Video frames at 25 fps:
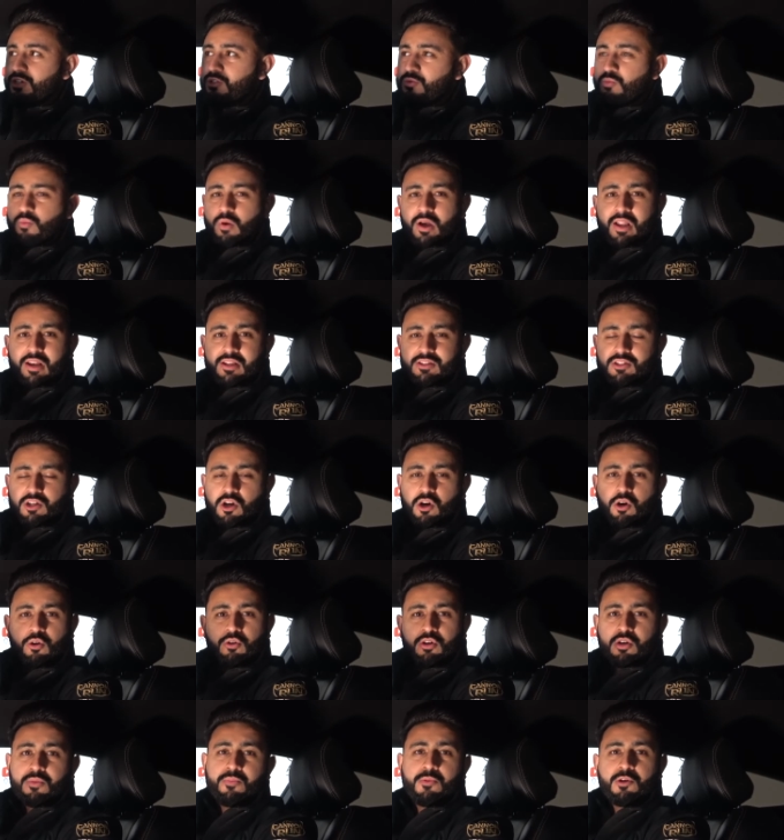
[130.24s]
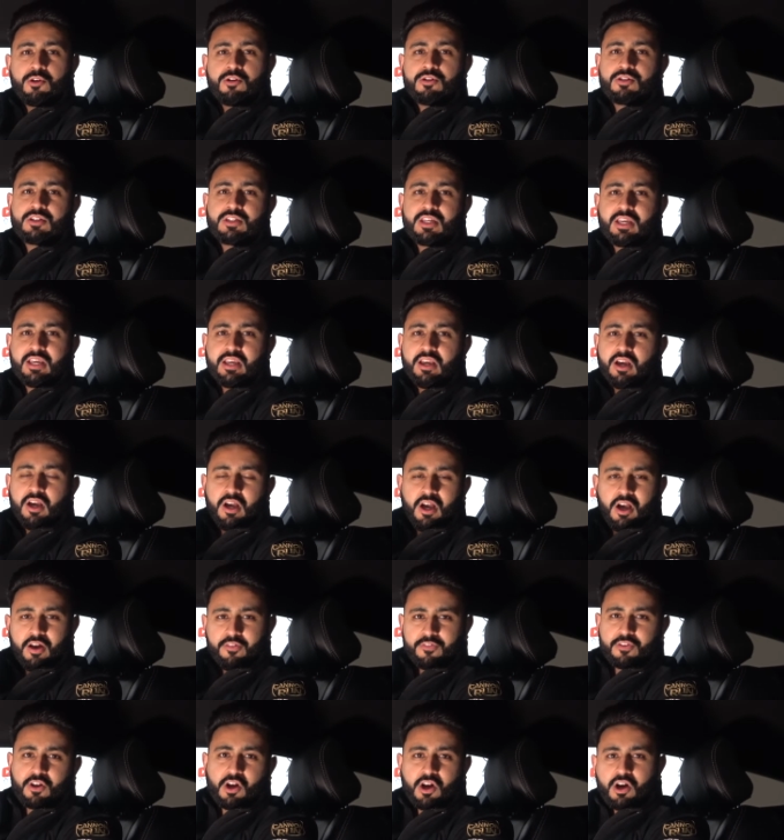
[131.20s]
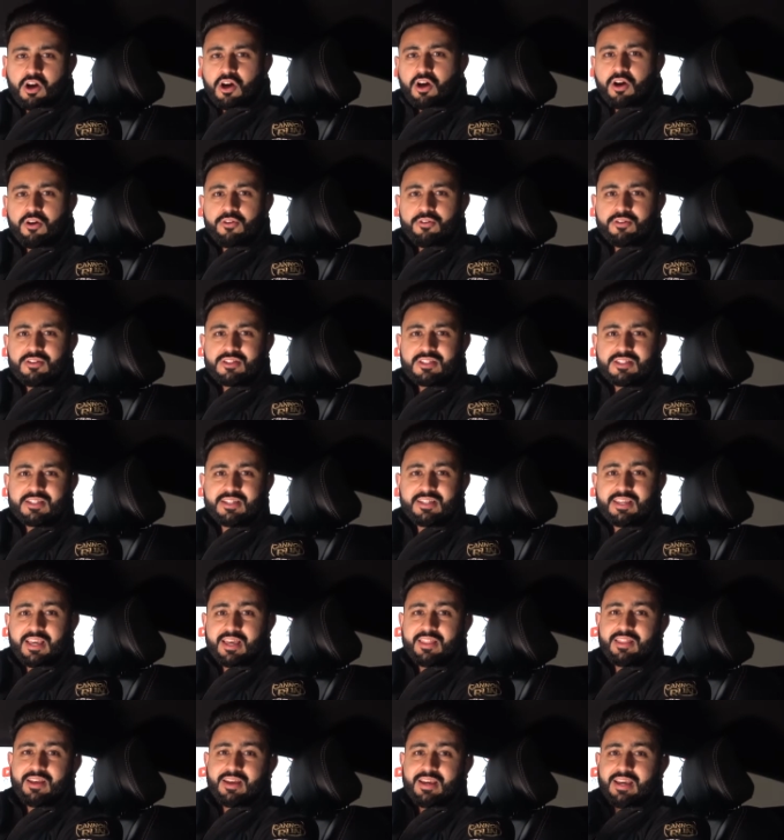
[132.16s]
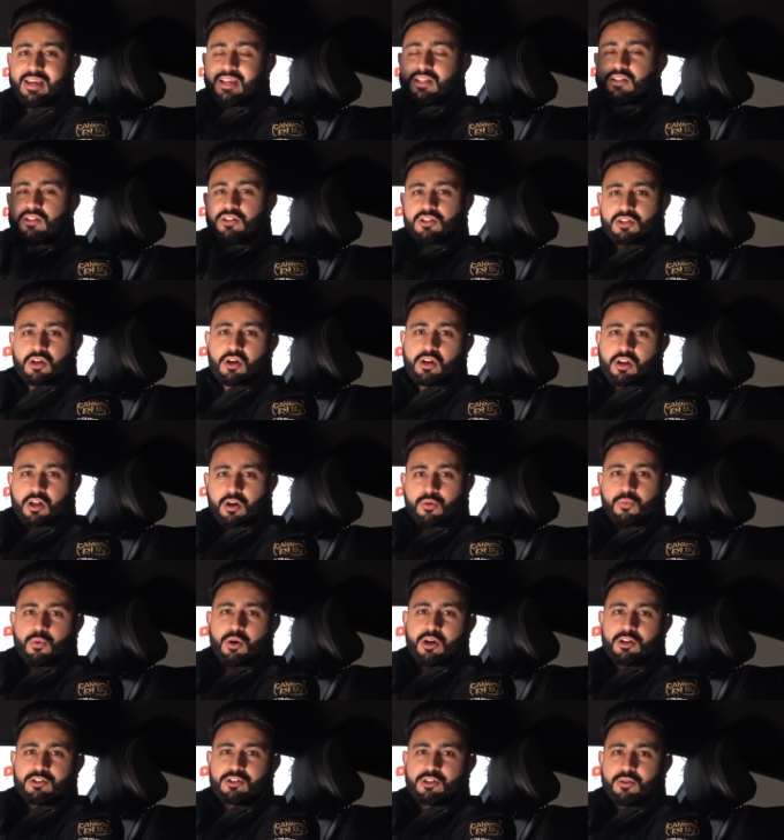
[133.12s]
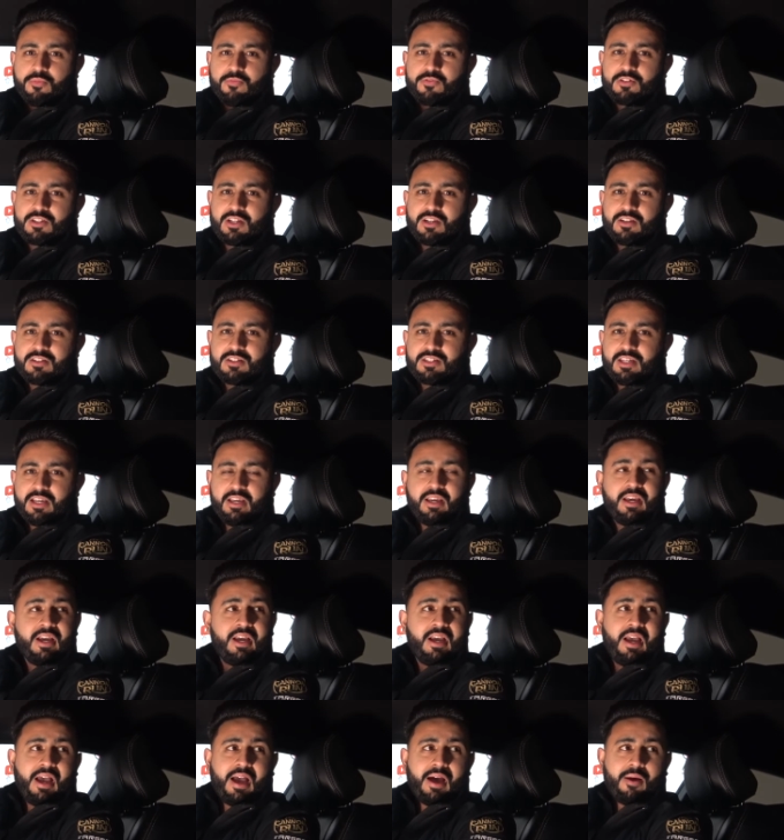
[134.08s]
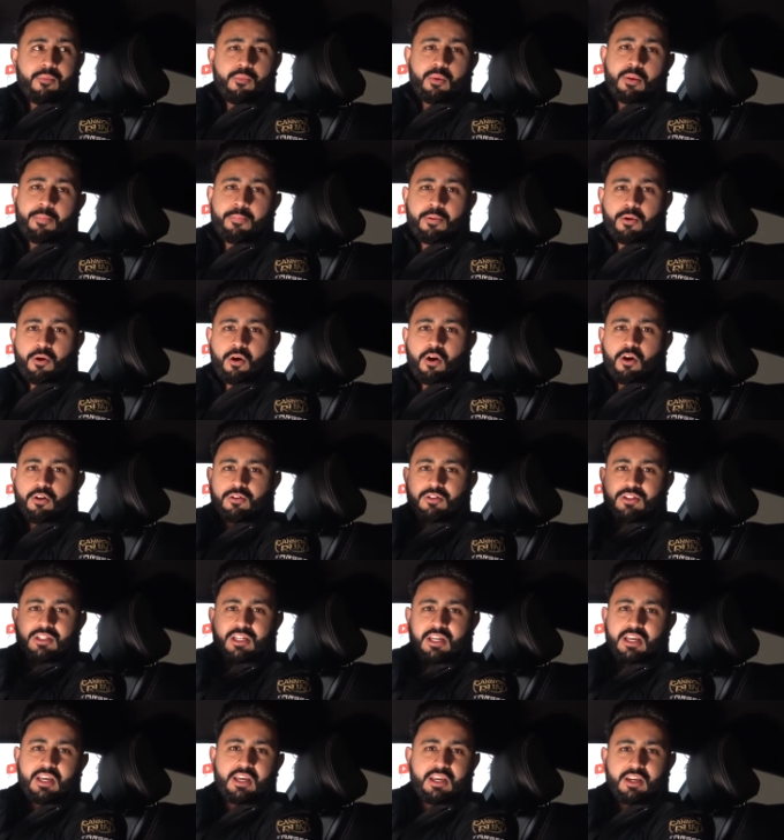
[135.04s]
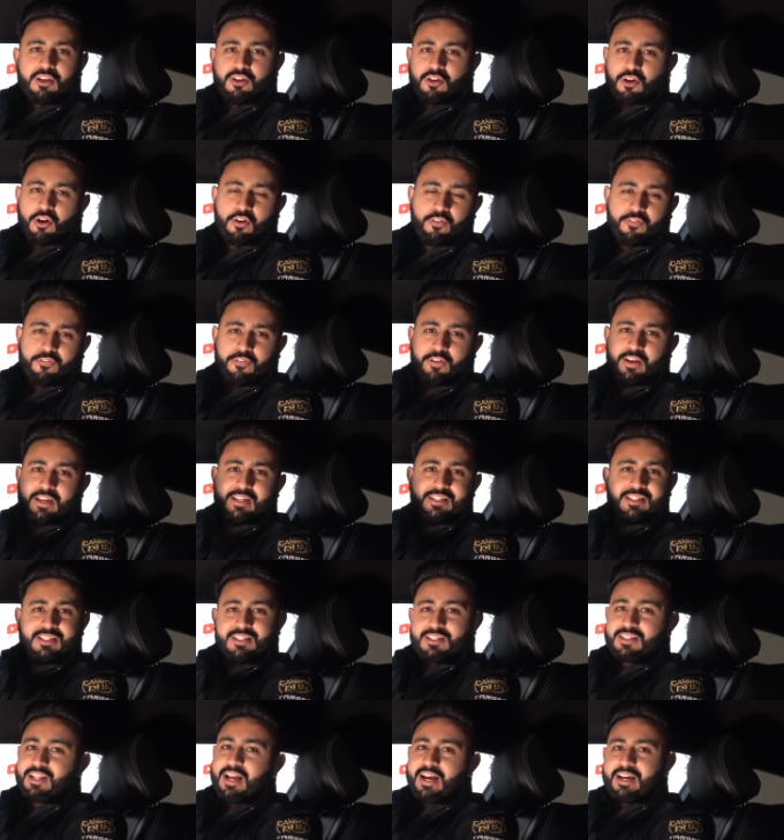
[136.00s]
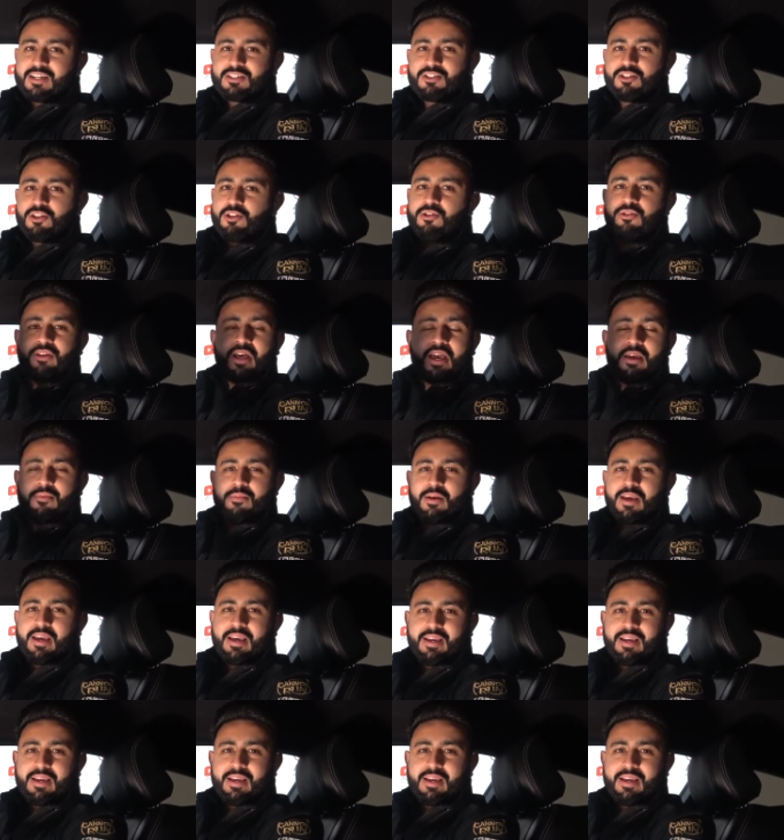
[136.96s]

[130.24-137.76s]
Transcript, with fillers: as well as a whole community of car owners together inside our workshop facility, and we put on tea, coffee, snacks, you name it,